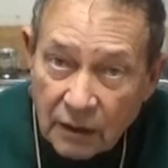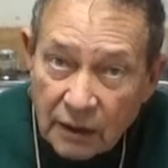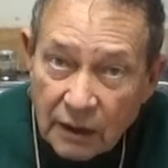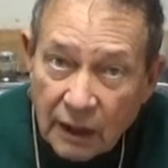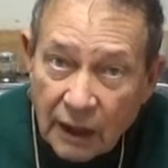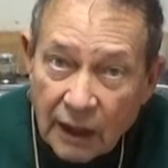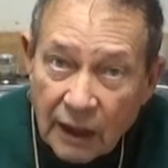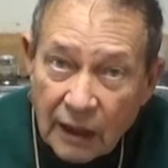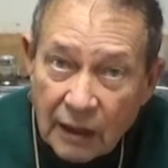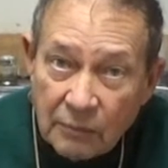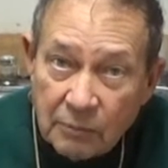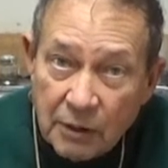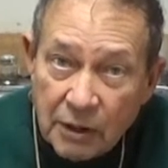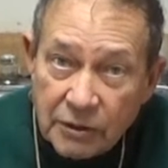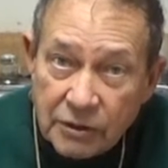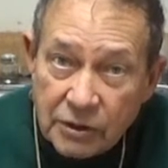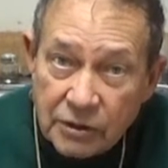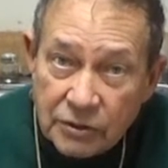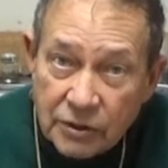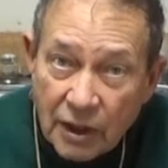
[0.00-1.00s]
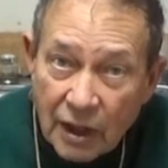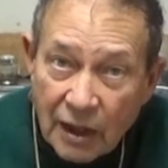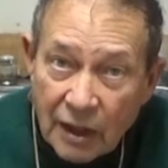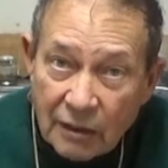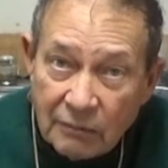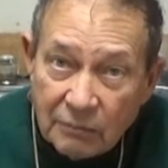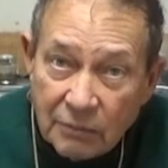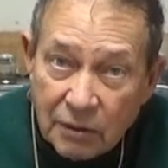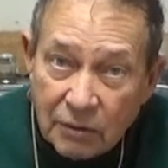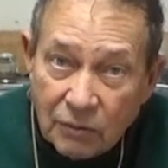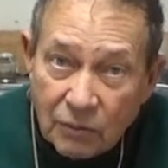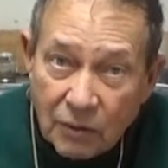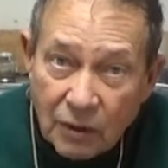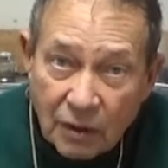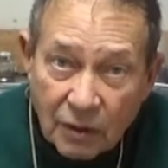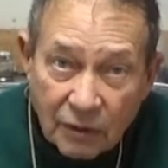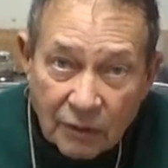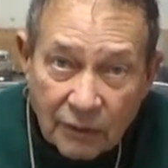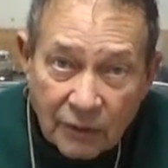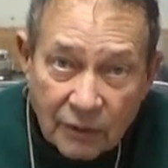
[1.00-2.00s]
Now, how much is amber
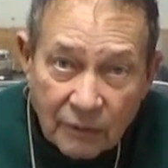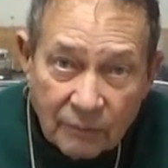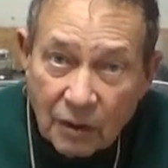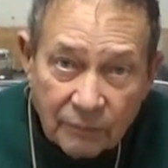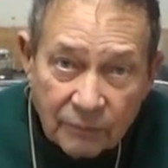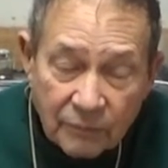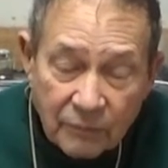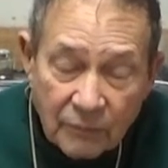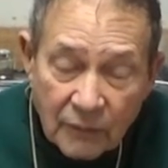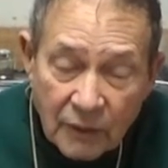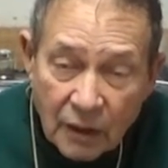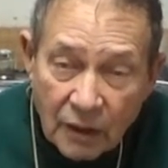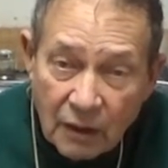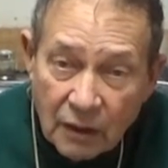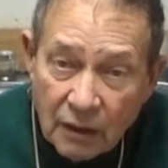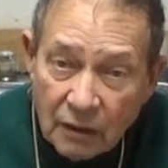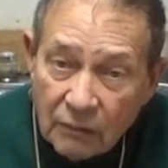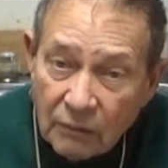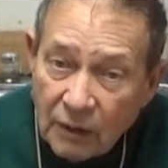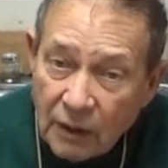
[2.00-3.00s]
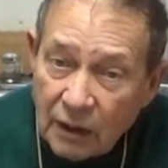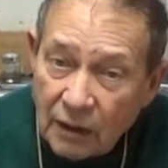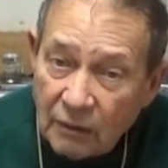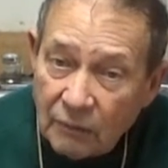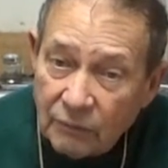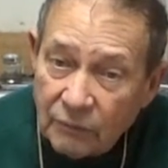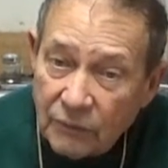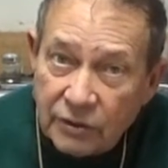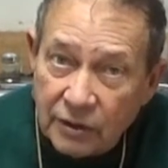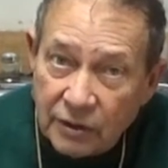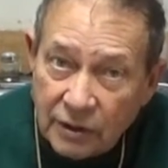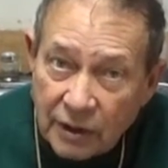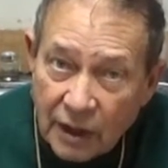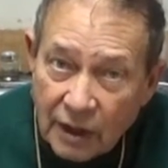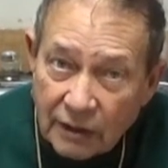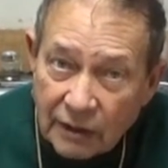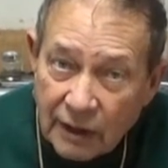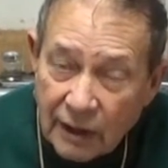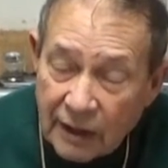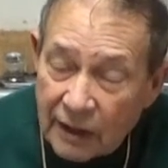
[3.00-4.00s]
worth? Well,
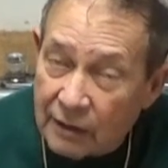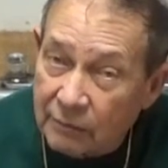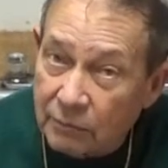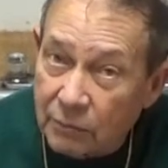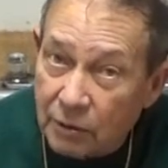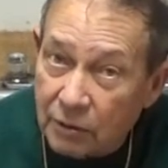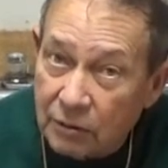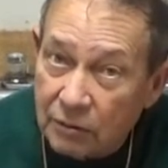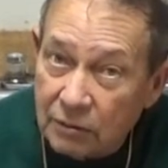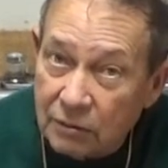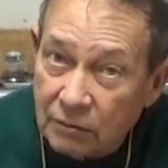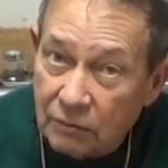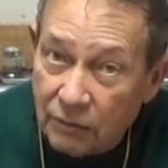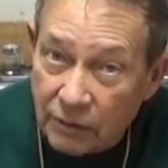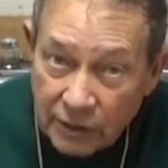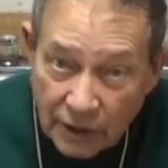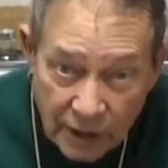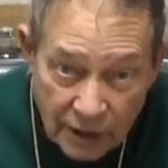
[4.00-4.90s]
the amber with